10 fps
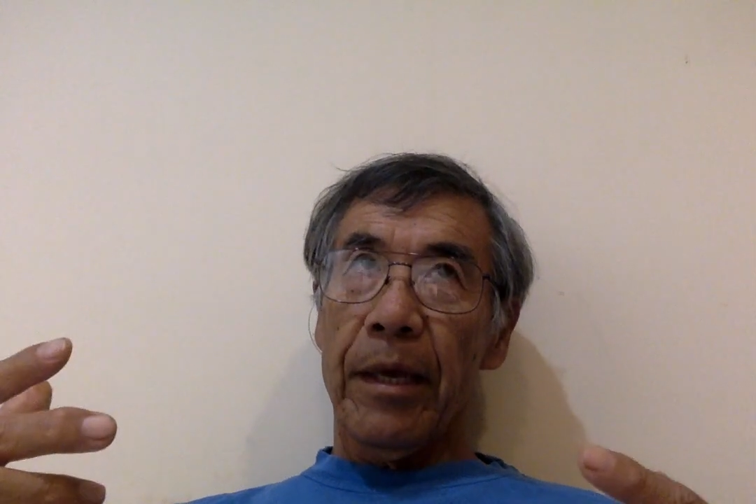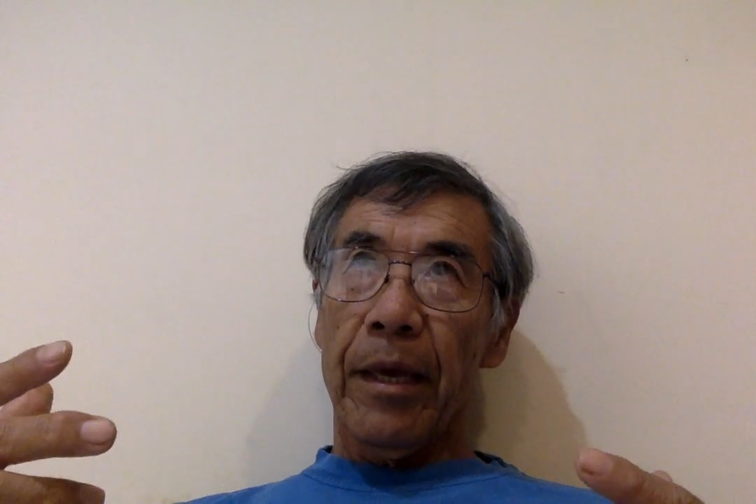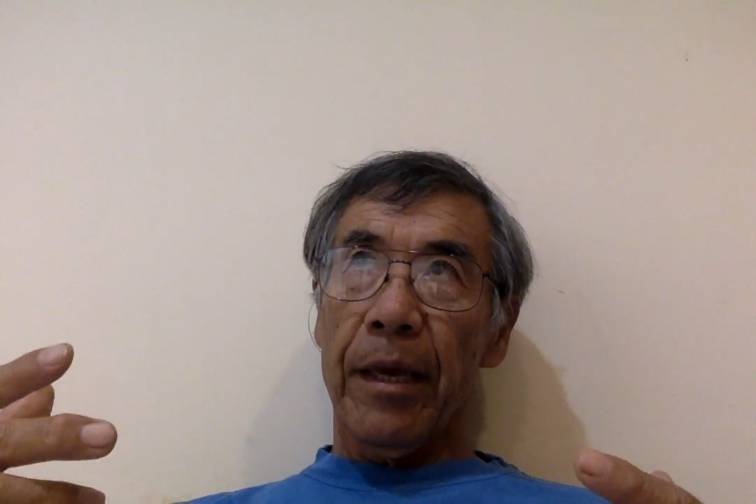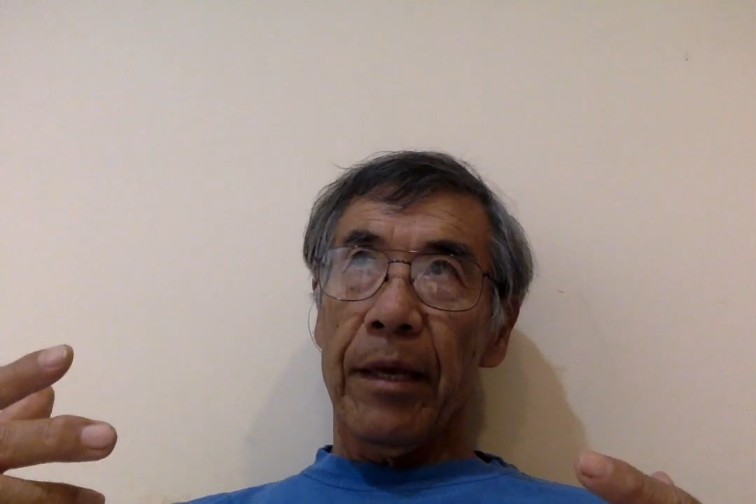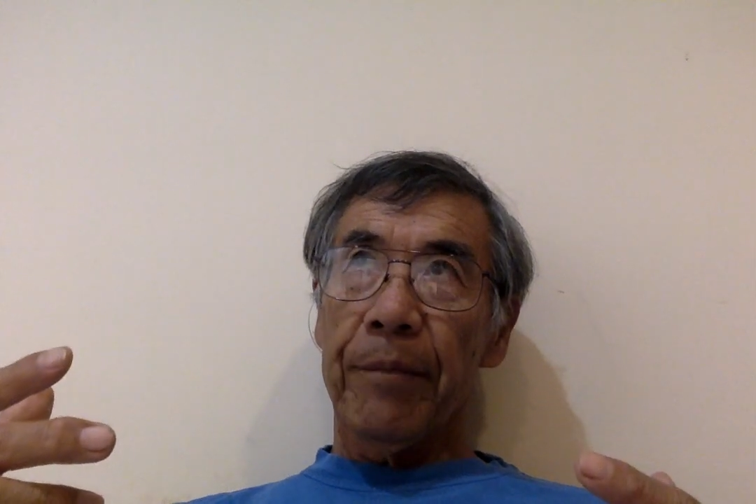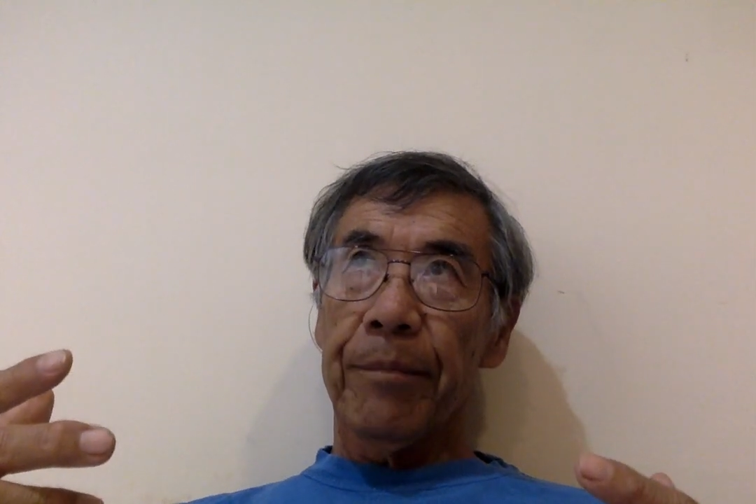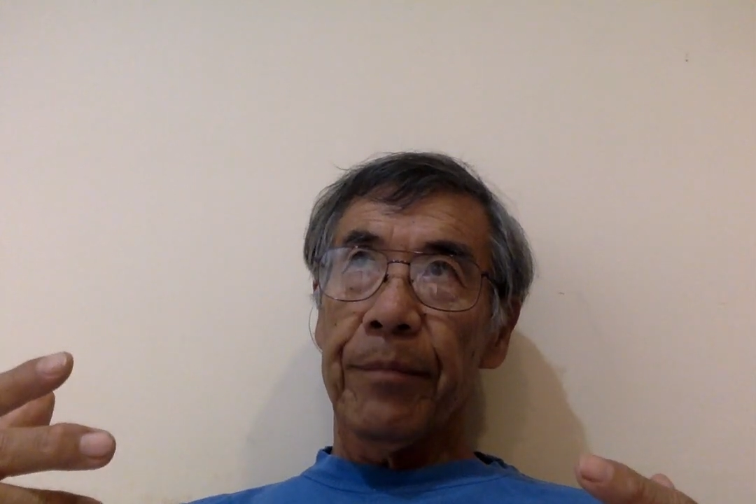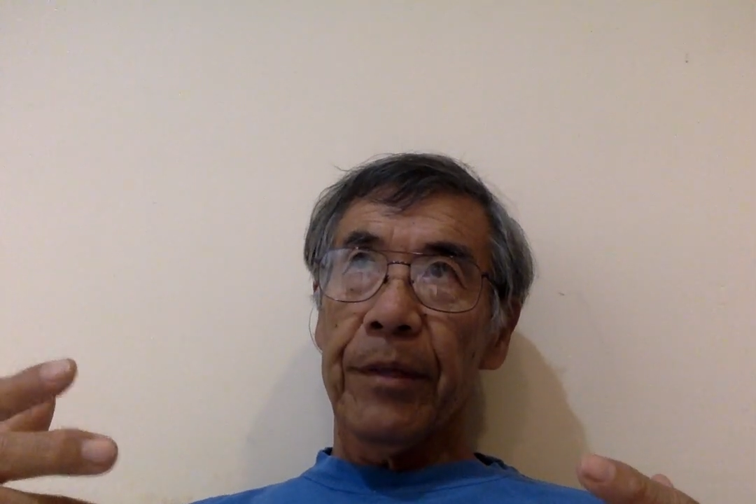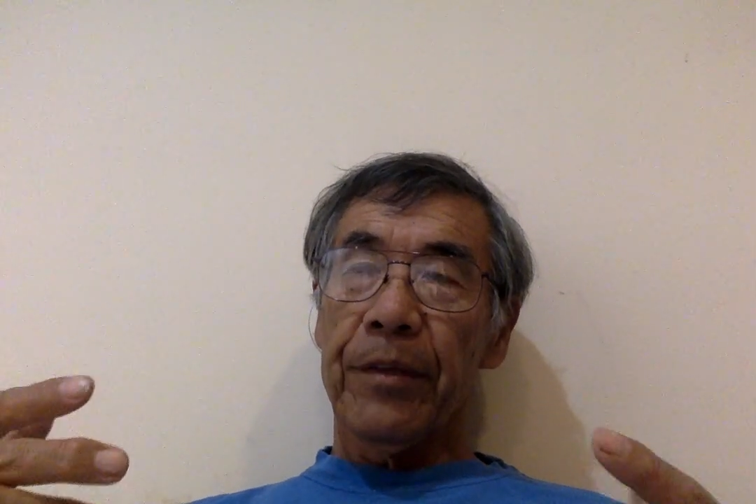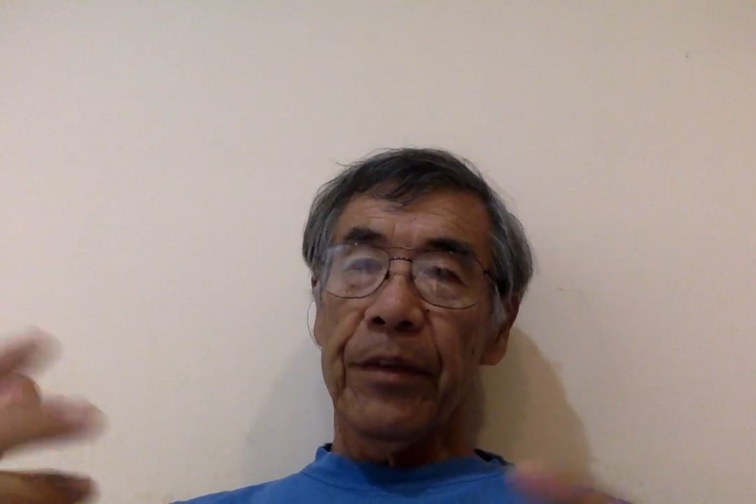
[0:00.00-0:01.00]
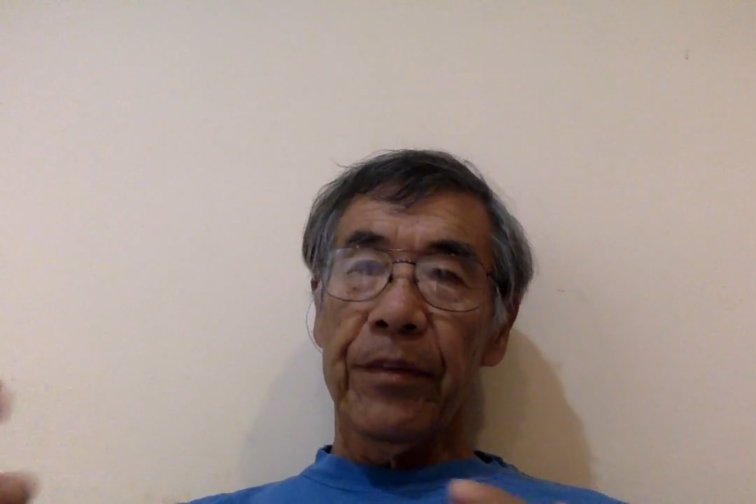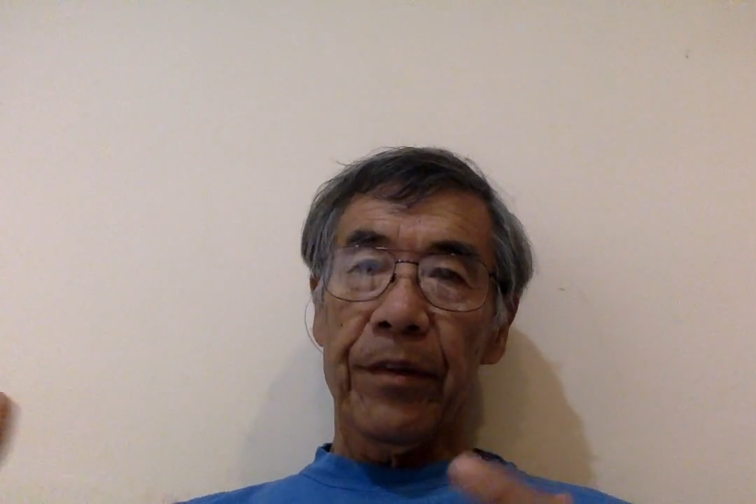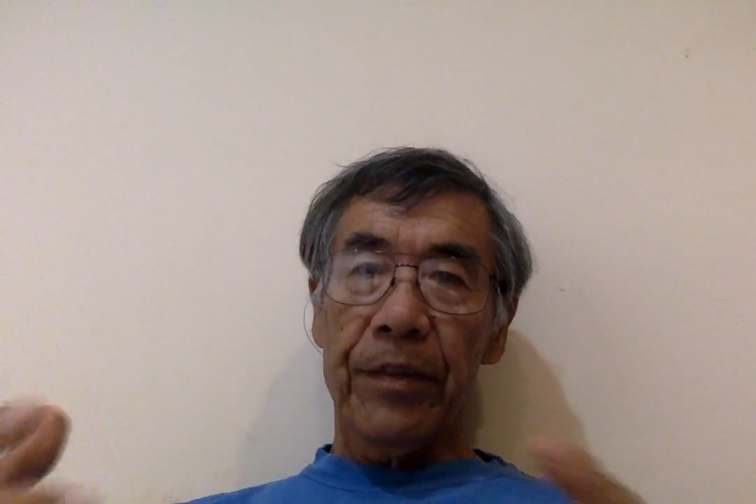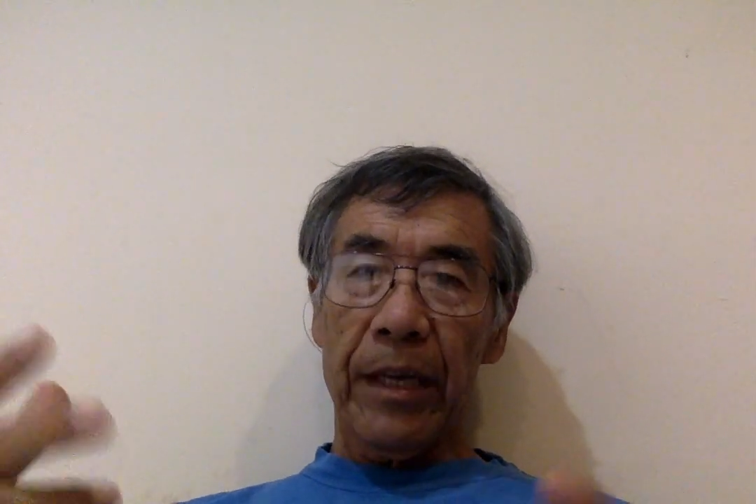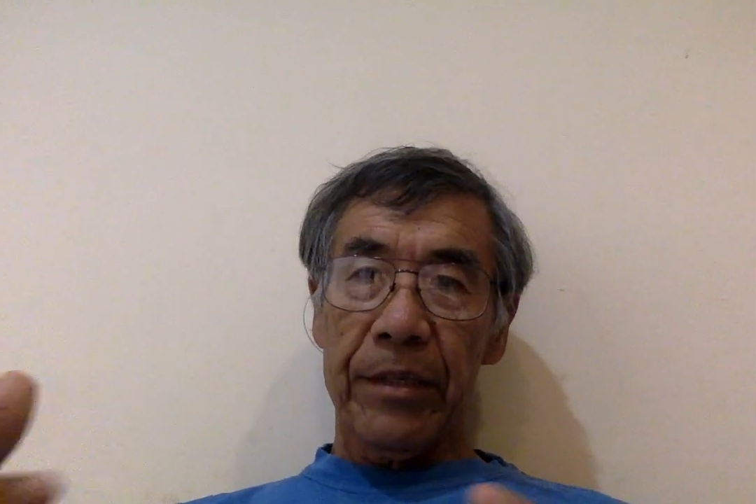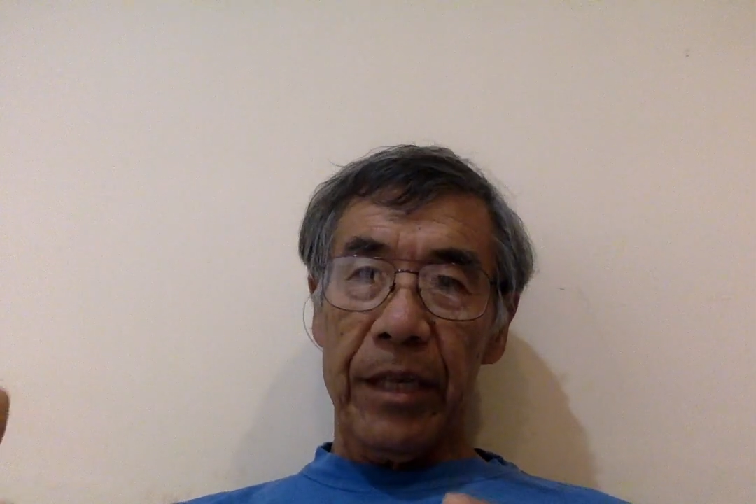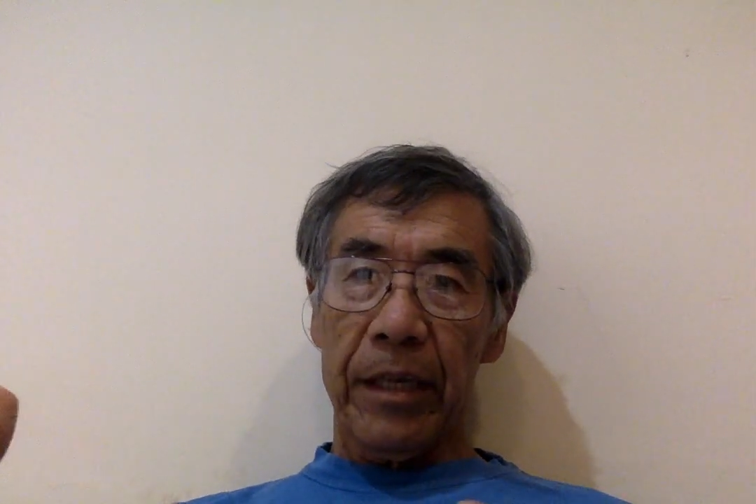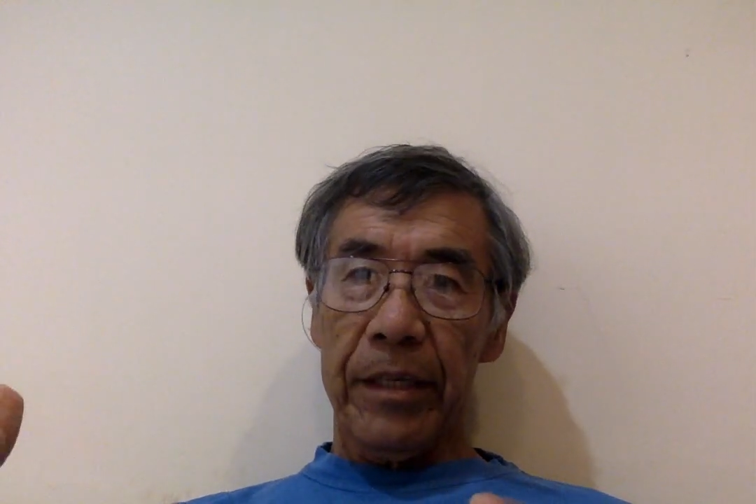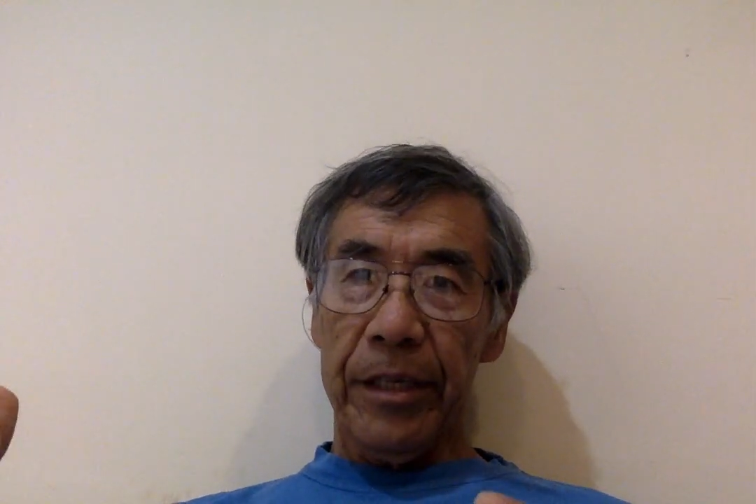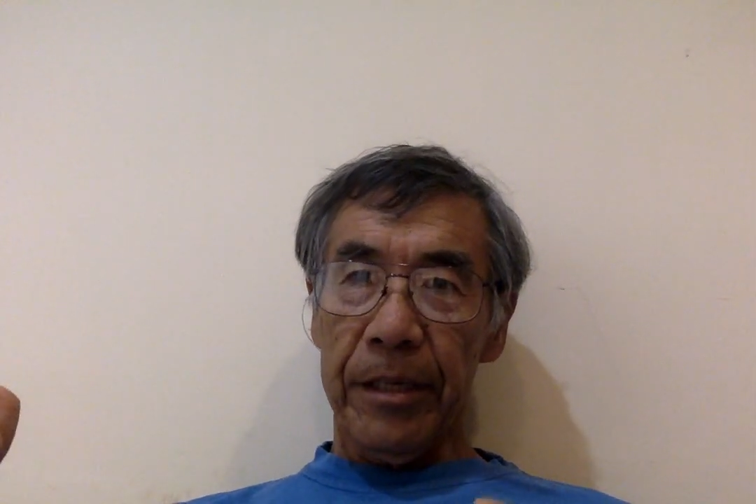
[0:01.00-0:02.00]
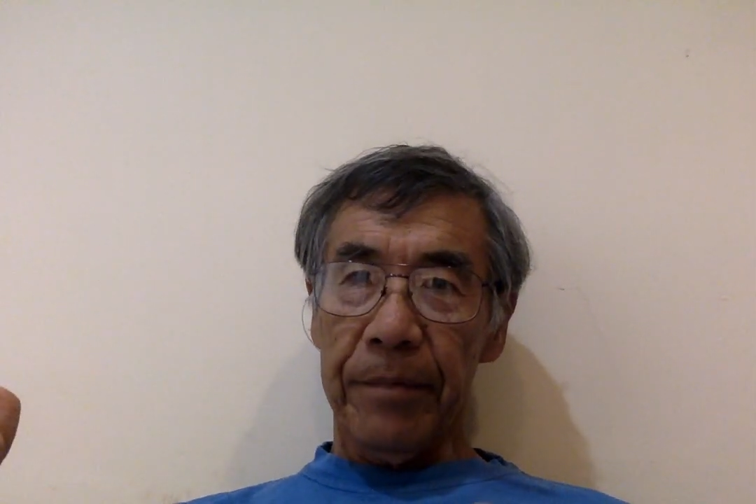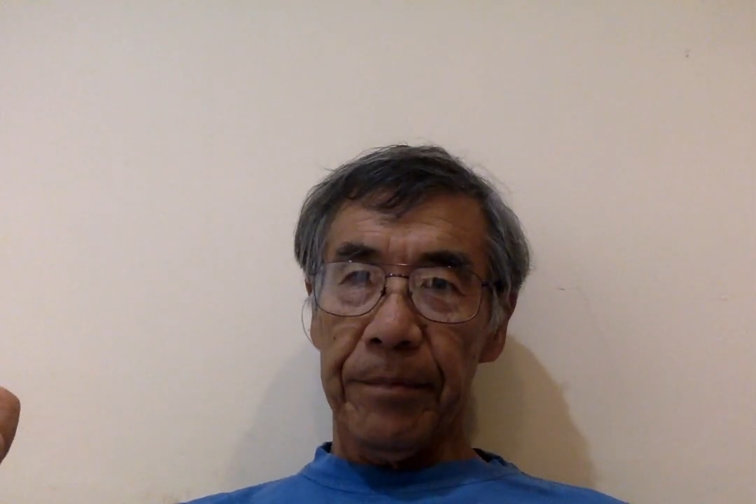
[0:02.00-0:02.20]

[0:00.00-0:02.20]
and synthesize idea,